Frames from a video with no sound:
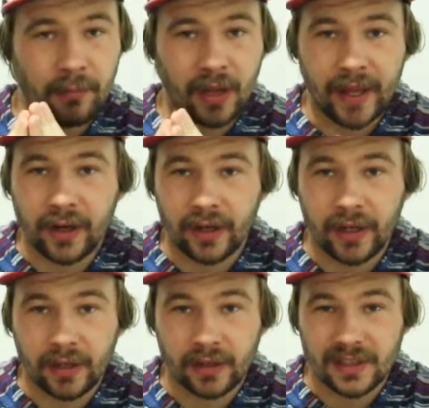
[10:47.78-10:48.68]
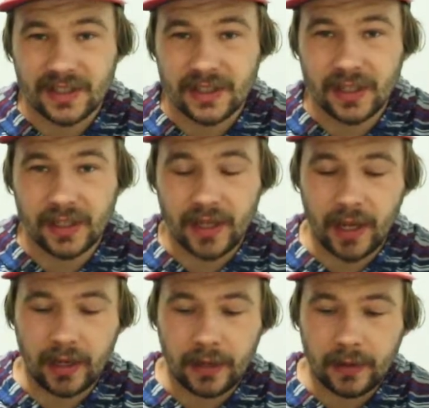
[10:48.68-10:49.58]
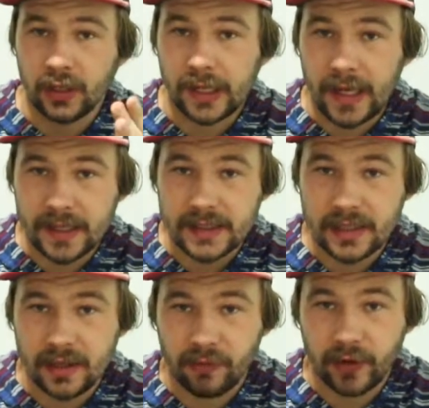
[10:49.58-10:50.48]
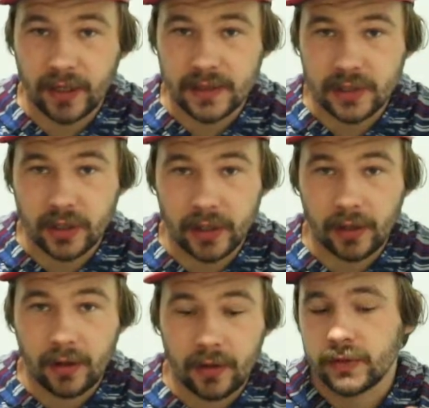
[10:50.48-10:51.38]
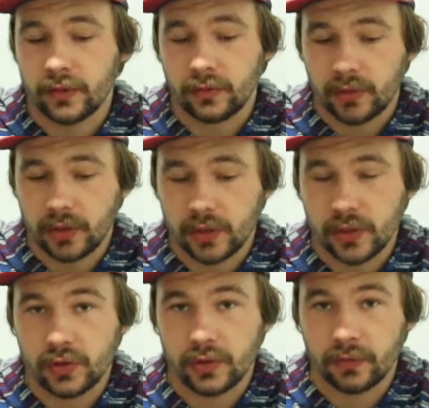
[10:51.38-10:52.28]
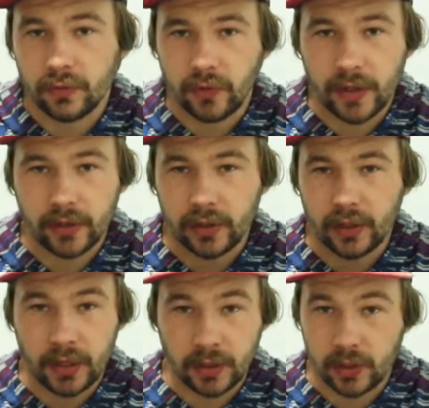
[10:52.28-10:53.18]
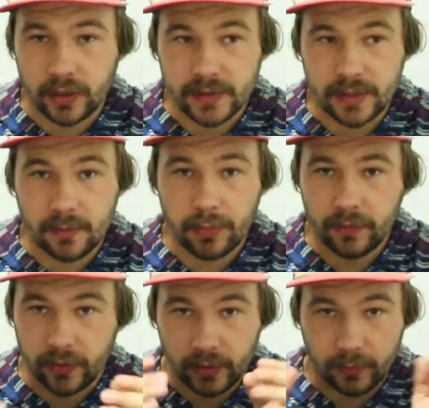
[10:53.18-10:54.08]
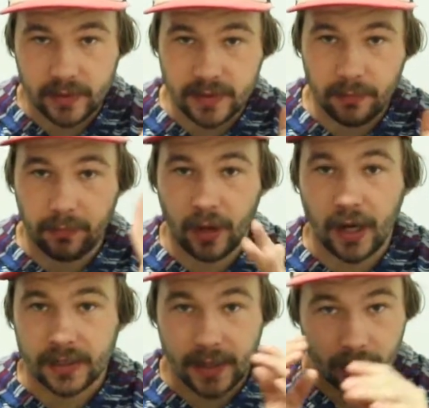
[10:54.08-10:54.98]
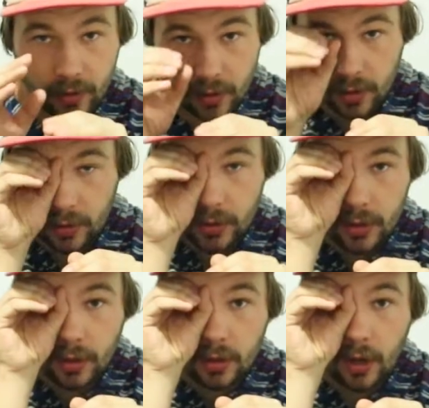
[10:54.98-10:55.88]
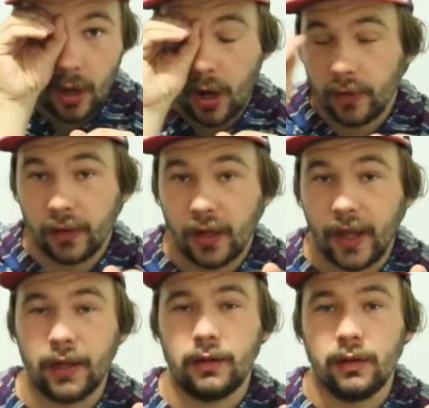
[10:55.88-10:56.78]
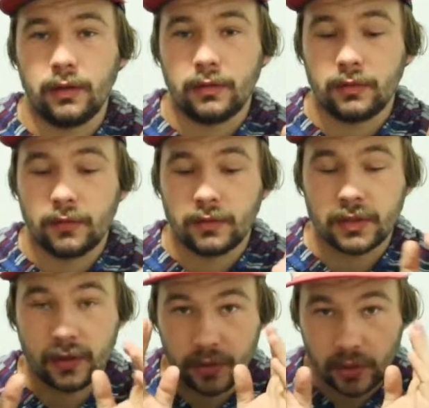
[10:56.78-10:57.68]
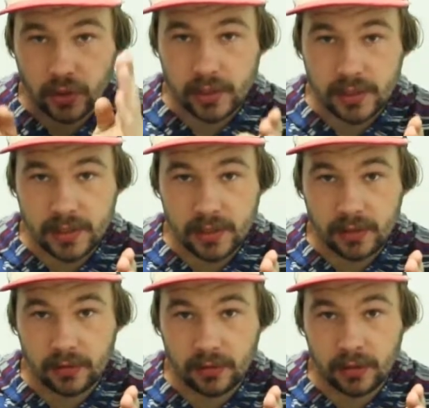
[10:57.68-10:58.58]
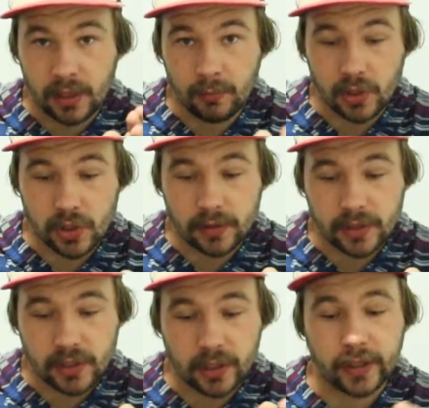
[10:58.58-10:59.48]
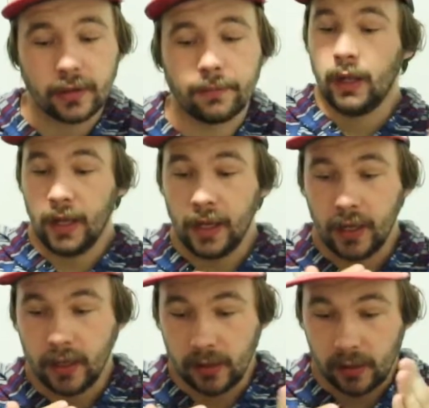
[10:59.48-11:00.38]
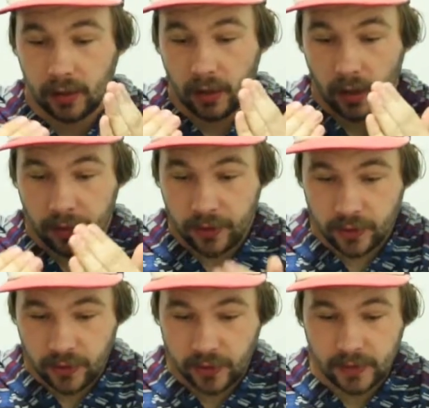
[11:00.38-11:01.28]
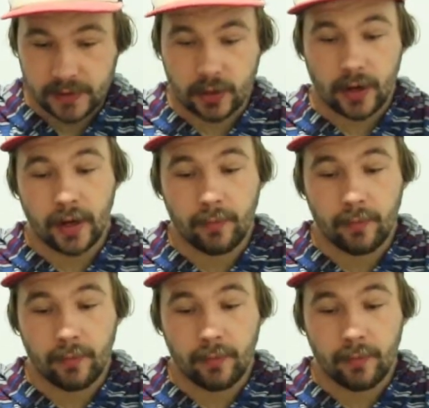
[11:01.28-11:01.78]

blaring sunny day, you can't see the freaking screen. So you just use your viewfinder and you can see it perfectly because it blocks out all the light so that you can just see the image on the screen. And a third thing that's great